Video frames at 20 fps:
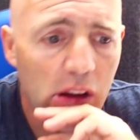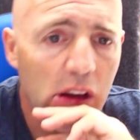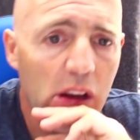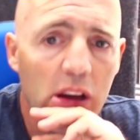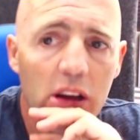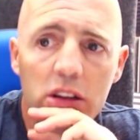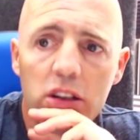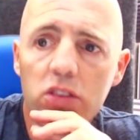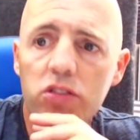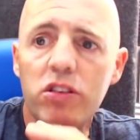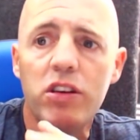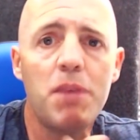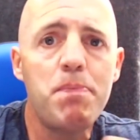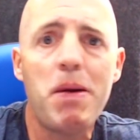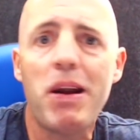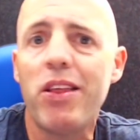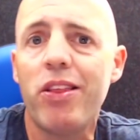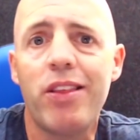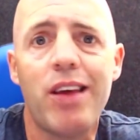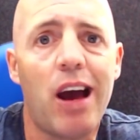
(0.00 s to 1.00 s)
It doesn't get
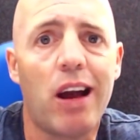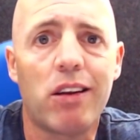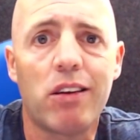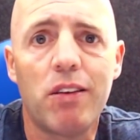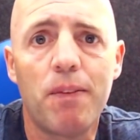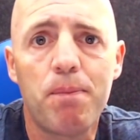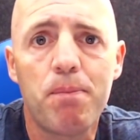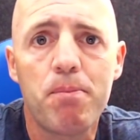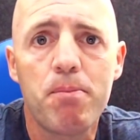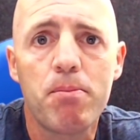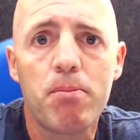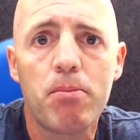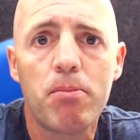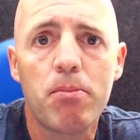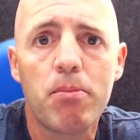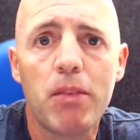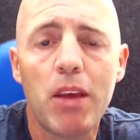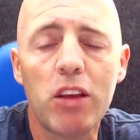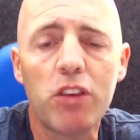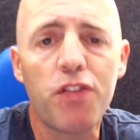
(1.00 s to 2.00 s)
better than that.
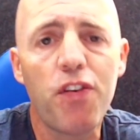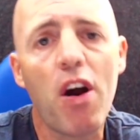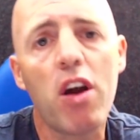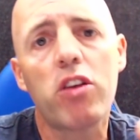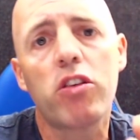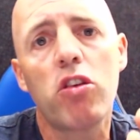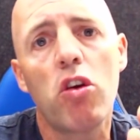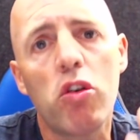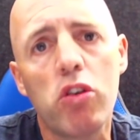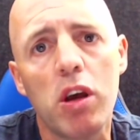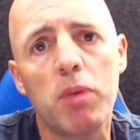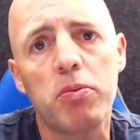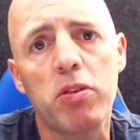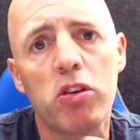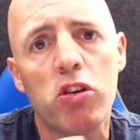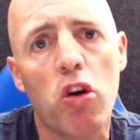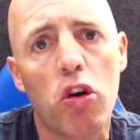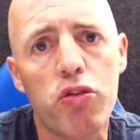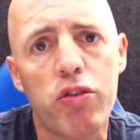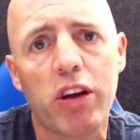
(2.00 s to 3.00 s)
As far as hookups and
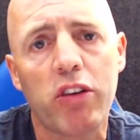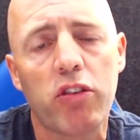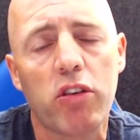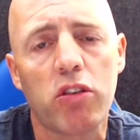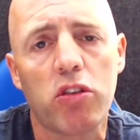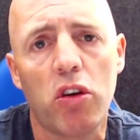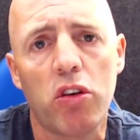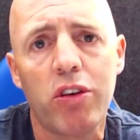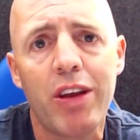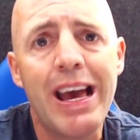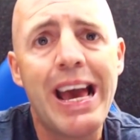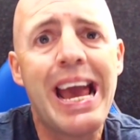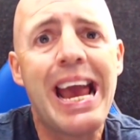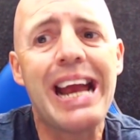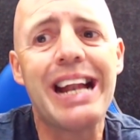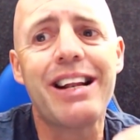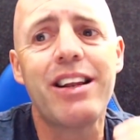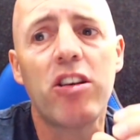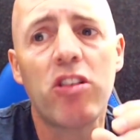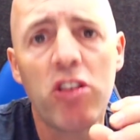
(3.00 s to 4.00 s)
contracts are concerned,
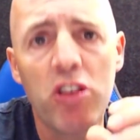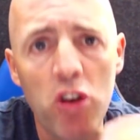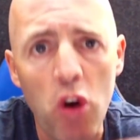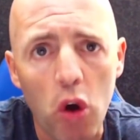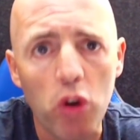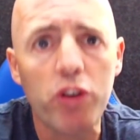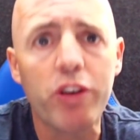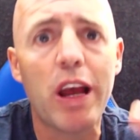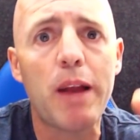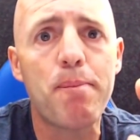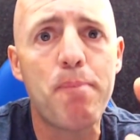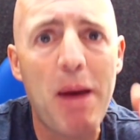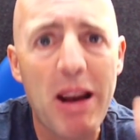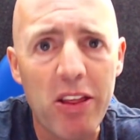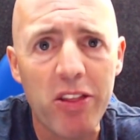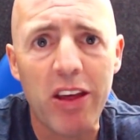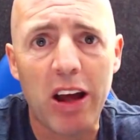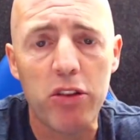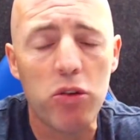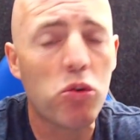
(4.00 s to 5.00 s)
it does not get better
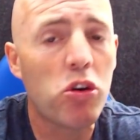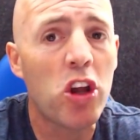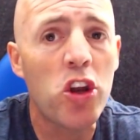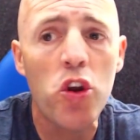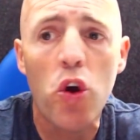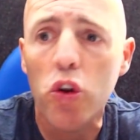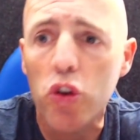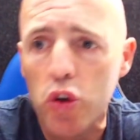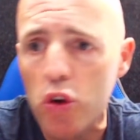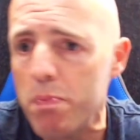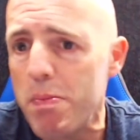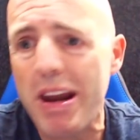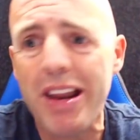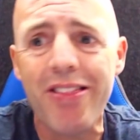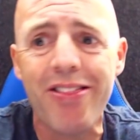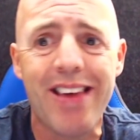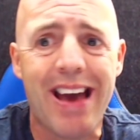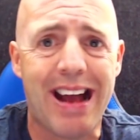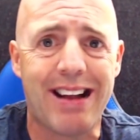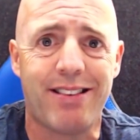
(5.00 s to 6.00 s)
than that. You cannot do better
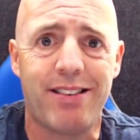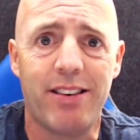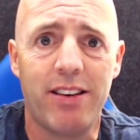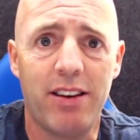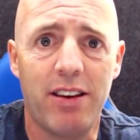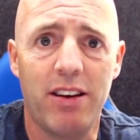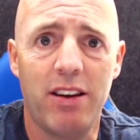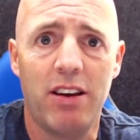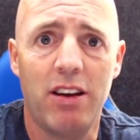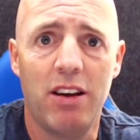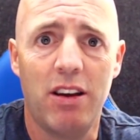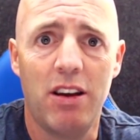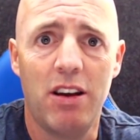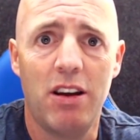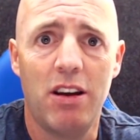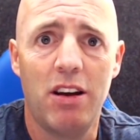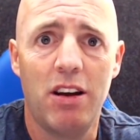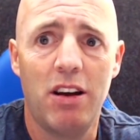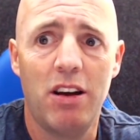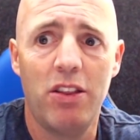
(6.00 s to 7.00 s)
than that.
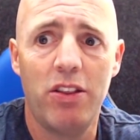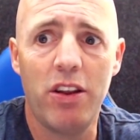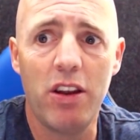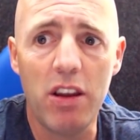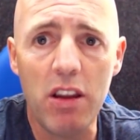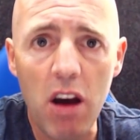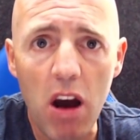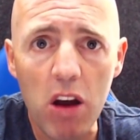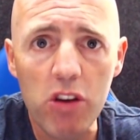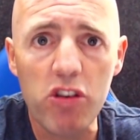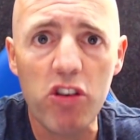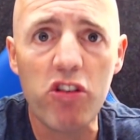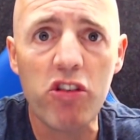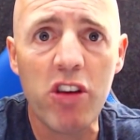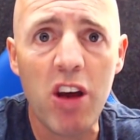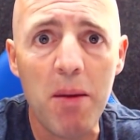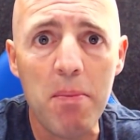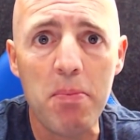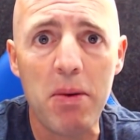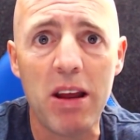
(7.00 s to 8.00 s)
The largest
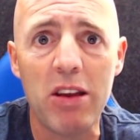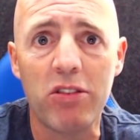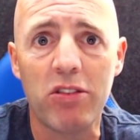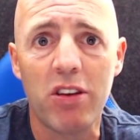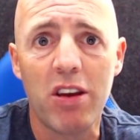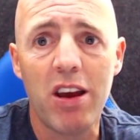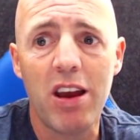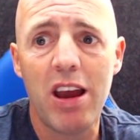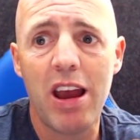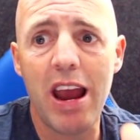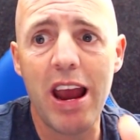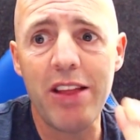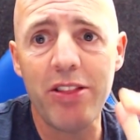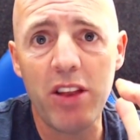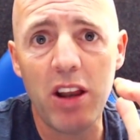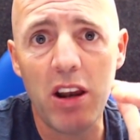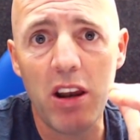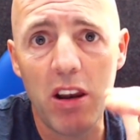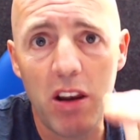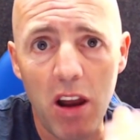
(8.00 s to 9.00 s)
companies in the
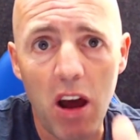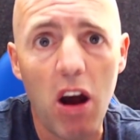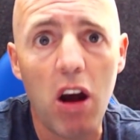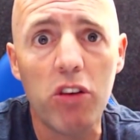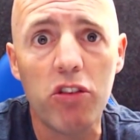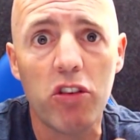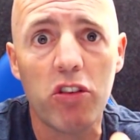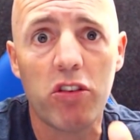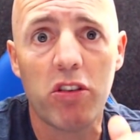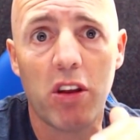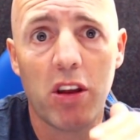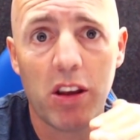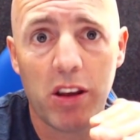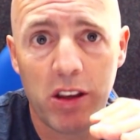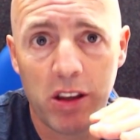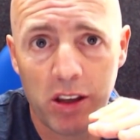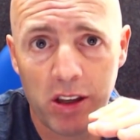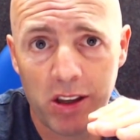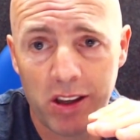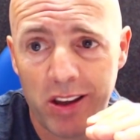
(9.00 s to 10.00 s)
largest
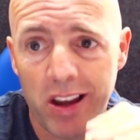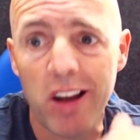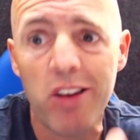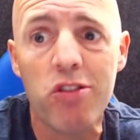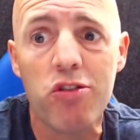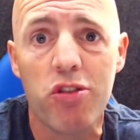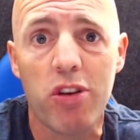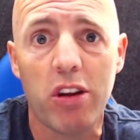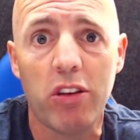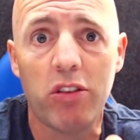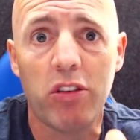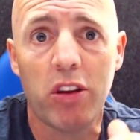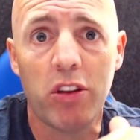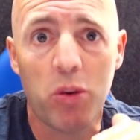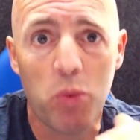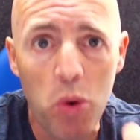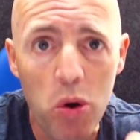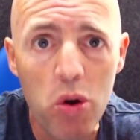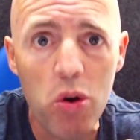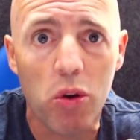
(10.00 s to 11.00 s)
countries in the
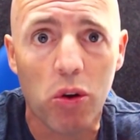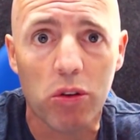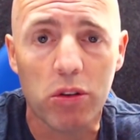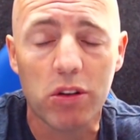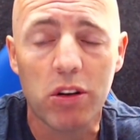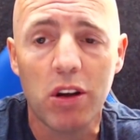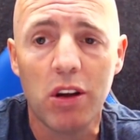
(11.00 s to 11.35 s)
world.